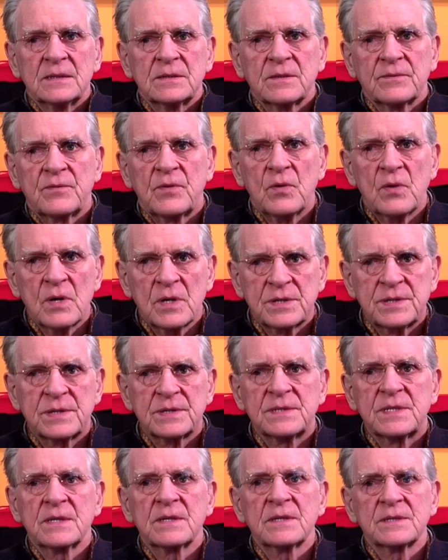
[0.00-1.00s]
So of course,
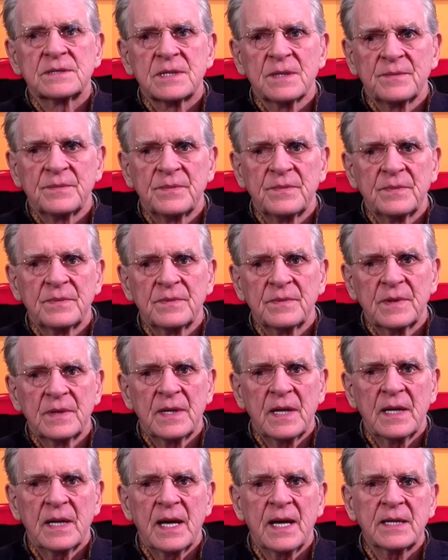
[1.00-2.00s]
there are some
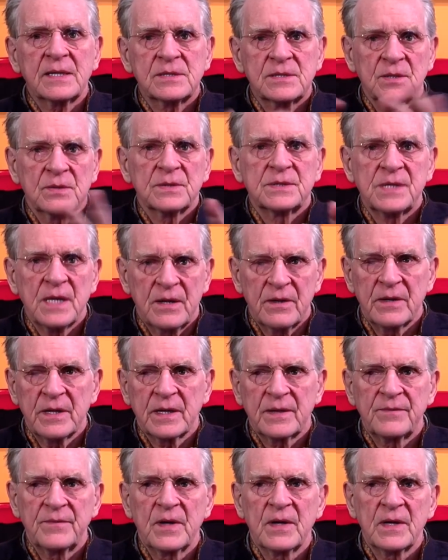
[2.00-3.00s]

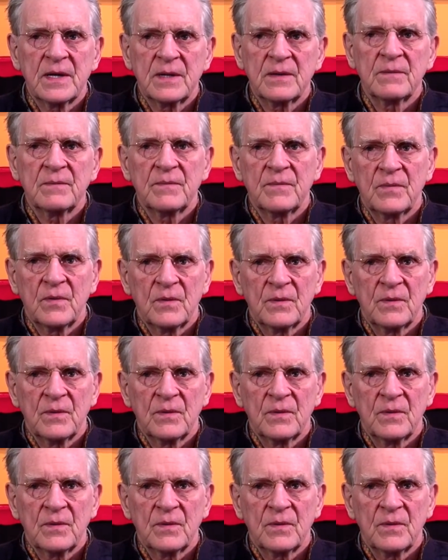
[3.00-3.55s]
exoteric, very